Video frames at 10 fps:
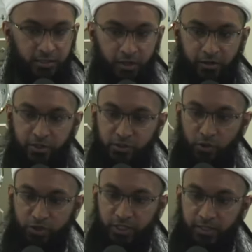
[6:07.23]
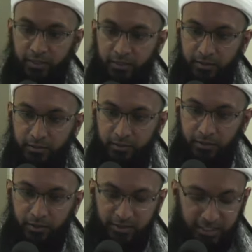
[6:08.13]
or the social
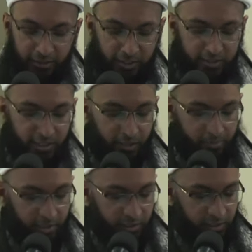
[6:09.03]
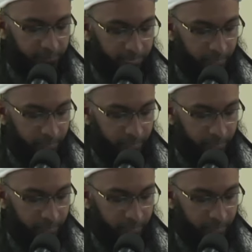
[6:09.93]
status in the community